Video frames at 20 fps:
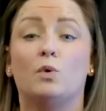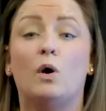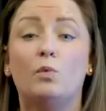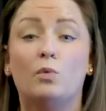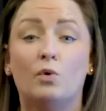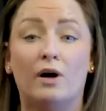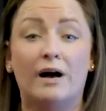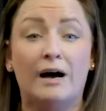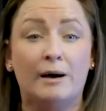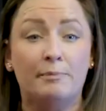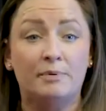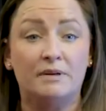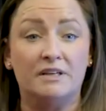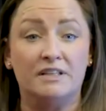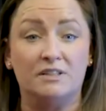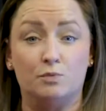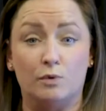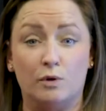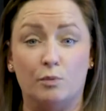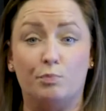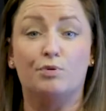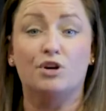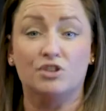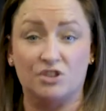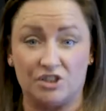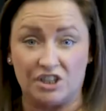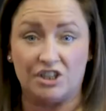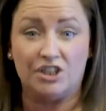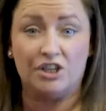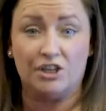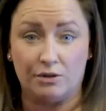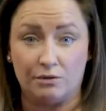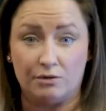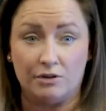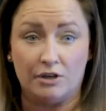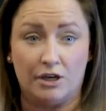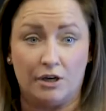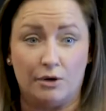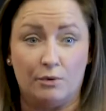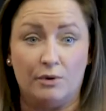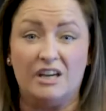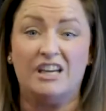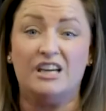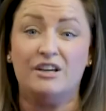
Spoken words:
what will happen is we'll prosecute you